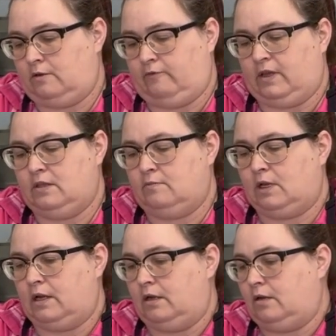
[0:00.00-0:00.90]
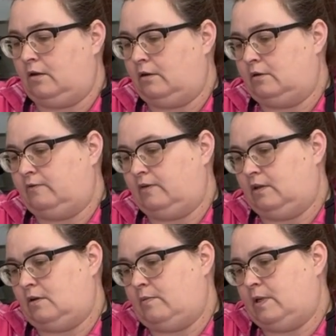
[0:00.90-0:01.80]
I'm kind of hard to
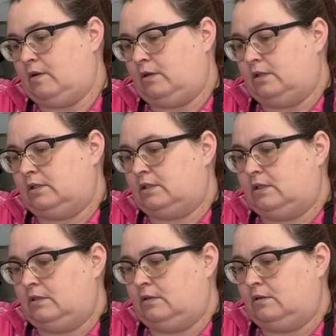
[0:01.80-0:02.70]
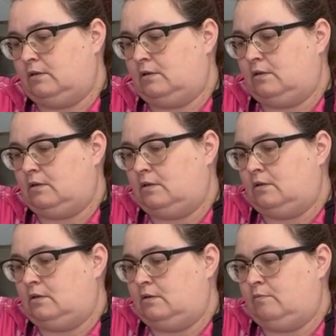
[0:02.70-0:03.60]
fill, I'll be honest.
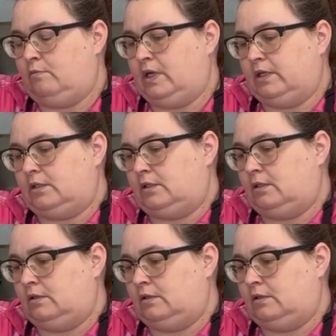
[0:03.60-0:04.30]
But